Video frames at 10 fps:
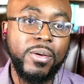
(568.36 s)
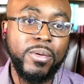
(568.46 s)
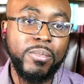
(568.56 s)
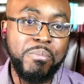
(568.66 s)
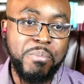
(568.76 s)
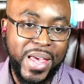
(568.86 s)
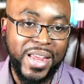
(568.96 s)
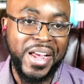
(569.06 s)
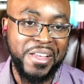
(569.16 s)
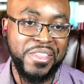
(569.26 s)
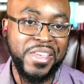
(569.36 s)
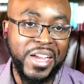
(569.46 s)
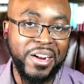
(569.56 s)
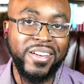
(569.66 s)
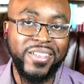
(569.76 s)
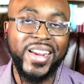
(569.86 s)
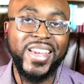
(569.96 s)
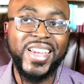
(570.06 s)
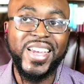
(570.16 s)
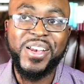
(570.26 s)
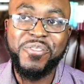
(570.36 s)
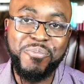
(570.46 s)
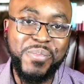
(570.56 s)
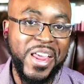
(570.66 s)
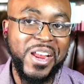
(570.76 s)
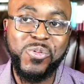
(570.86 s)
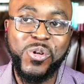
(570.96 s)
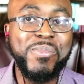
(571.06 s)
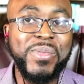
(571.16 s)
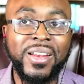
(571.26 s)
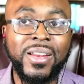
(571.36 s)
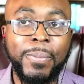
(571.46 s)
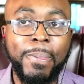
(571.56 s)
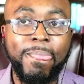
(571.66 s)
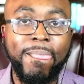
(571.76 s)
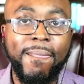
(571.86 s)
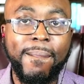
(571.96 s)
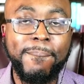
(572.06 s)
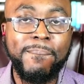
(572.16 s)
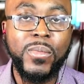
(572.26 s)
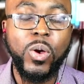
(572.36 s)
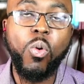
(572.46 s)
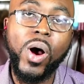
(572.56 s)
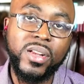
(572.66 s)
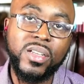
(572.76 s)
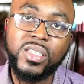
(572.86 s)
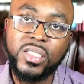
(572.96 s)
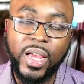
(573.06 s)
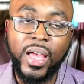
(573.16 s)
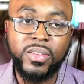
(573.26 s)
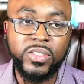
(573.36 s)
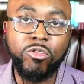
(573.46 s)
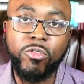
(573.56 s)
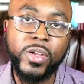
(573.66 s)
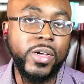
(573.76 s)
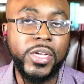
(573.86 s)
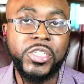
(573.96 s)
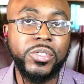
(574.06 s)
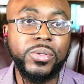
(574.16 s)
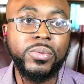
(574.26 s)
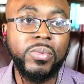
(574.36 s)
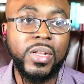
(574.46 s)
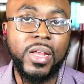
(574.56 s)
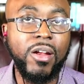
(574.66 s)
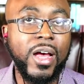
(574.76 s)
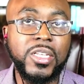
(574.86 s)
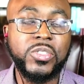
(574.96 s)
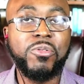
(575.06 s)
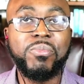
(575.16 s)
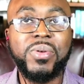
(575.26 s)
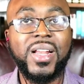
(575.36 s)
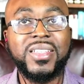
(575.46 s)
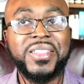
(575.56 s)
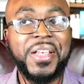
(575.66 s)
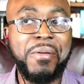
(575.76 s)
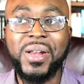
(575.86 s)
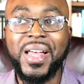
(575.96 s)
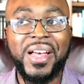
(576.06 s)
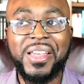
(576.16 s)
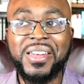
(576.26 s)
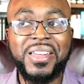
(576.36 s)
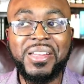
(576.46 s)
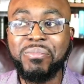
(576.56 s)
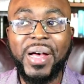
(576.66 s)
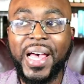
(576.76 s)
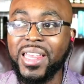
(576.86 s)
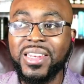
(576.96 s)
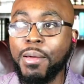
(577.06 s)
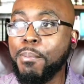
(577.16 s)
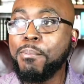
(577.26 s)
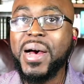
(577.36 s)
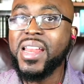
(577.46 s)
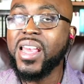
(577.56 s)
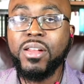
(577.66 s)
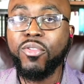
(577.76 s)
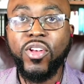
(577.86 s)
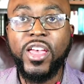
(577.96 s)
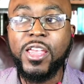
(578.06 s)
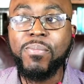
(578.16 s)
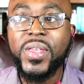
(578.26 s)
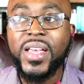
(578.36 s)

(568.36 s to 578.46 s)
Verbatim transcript: men out there, right? Men and women who understands the real issue. They're not so blind, side blinded by the money and the fame.